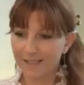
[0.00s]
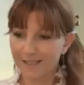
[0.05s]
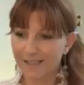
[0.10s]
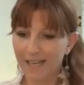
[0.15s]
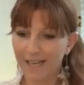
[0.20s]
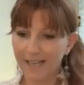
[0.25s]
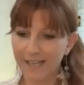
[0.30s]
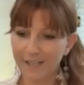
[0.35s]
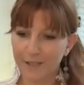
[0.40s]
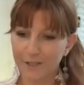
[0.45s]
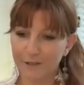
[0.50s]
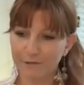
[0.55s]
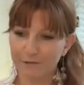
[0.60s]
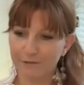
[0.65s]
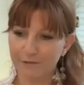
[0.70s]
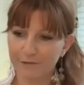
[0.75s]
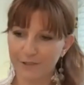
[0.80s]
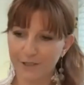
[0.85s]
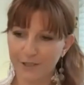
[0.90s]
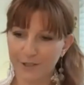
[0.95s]
kind of,
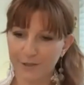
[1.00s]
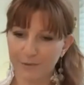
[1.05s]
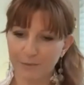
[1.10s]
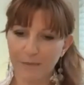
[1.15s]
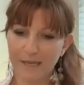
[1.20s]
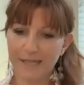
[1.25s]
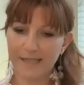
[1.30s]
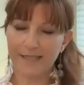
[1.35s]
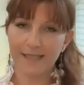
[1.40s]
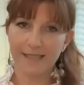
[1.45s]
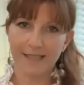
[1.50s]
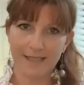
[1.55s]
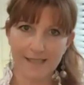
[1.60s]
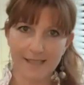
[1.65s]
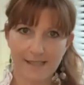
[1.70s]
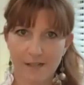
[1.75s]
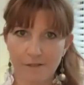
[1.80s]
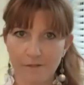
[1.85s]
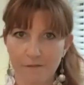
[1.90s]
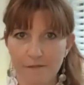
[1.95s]
making
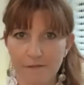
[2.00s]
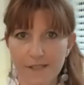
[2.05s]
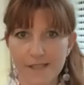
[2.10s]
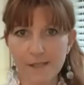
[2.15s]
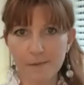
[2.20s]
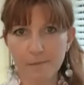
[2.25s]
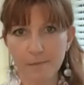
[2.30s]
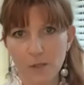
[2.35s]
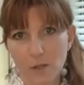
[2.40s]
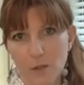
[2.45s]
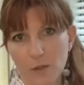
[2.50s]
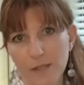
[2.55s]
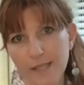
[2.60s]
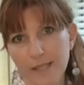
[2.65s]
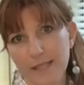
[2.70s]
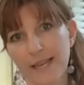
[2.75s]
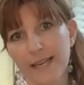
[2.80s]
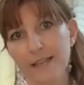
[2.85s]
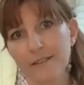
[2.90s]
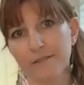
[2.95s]
itself visible
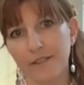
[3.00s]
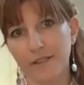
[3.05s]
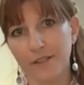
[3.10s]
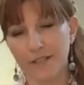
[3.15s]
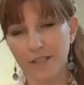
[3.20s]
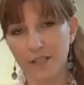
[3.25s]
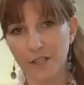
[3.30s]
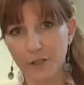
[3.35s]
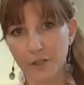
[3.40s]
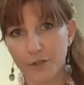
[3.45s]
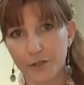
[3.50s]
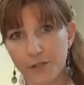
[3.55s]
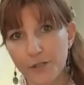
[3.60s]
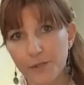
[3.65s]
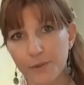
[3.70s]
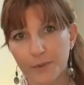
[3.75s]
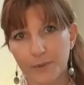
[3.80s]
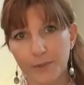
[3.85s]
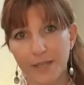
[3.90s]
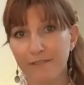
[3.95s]
in everything you
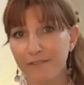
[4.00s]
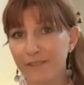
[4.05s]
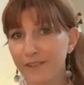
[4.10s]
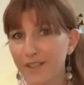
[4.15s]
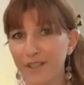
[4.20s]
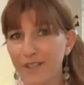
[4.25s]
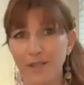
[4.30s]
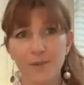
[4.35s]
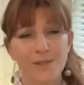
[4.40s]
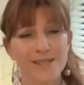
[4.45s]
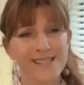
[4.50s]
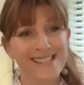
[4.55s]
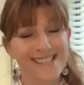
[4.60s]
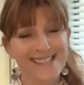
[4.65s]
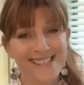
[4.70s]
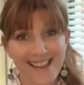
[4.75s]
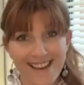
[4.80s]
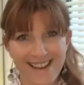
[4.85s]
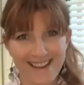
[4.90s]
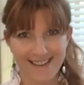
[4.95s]
do, everything you
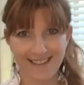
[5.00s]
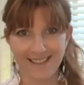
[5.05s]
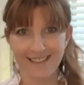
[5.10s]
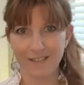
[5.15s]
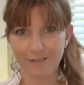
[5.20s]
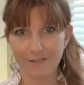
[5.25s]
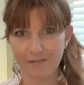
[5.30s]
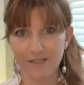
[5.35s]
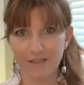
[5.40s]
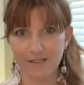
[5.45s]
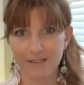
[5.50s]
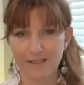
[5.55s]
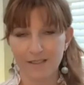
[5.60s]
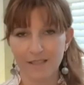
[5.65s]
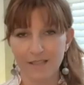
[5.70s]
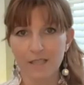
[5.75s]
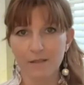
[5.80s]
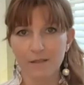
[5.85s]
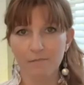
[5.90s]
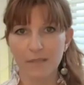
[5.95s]
say even,
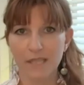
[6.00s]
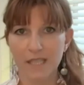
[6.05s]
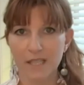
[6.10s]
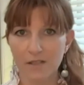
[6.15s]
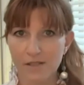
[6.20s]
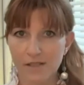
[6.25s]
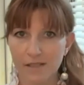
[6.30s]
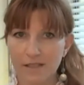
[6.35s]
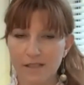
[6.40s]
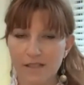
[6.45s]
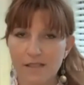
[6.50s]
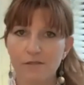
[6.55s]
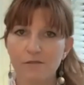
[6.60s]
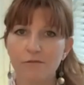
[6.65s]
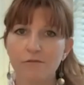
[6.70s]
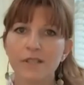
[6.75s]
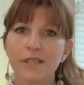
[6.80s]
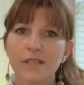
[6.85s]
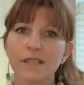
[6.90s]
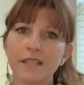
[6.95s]
because it is
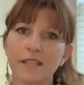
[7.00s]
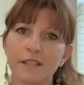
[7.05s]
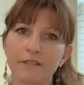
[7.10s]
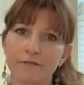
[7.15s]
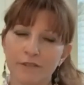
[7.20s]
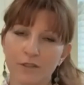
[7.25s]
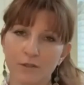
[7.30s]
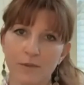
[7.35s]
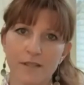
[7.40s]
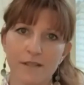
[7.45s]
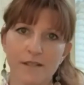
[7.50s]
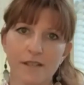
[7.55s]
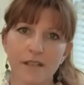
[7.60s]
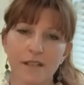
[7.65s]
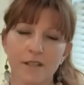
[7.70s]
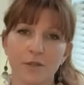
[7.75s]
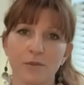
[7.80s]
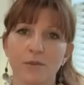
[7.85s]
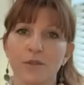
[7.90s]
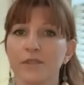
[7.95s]
really influencing
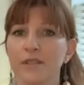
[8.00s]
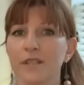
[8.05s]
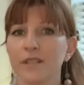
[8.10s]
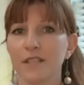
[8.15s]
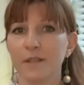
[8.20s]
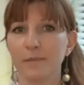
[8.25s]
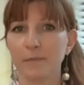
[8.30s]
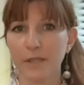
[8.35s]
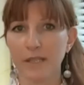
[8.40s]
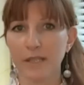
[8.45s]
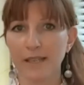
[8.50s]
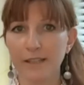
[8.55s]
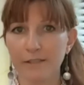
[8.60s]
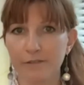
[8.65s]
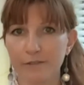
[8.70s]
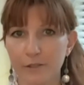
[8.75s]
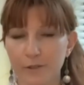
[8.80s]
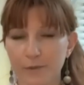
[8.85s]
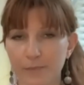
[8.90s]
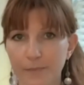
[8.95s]
you on a deeper
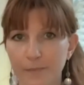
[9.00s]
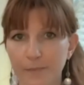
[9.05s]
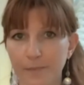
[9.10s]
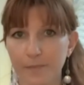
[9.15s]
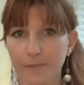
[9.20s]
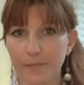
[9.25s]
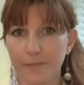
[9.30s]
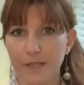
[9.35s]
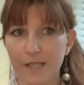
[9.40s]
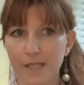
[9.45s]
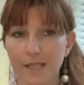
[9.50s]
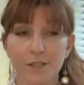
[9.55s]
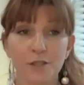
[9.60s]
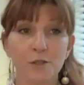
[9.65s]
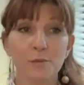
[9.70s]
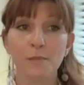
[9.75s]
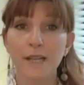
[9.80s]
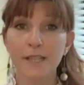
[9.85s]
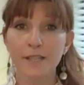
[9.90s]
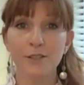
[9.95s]
level. And you
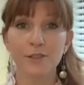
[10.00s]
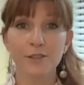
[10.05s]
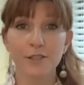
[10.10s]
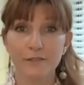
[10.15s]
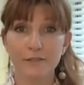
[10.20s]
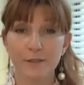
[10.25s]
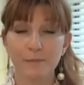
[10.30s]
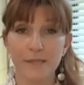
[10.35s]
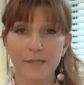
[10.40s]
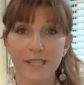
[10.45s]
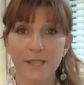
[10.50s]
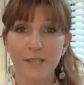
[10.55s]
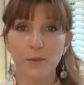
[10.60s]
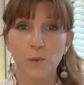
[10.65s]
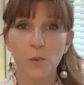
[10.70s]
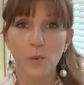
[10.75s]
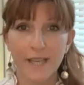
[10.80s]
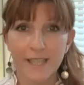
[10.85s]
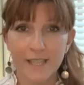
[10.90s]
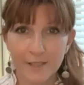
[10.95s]
might not even be
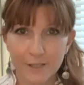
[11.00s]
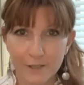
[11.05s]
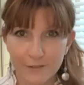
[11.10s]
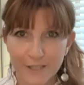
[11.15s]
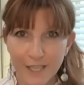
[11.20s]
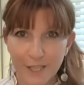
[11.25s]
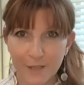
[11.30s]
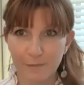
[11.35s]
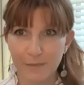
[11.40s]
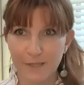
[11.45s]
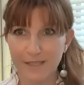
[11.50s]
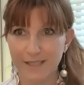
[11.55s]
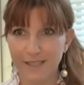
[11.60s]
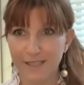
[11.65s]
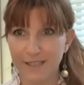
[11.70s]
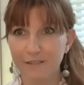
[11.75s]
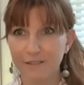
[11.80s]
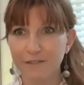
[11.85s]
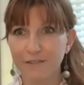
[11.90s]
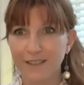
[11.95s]
aware of that
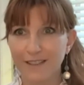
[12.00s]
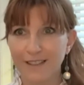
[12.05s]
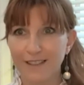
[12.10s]
belief,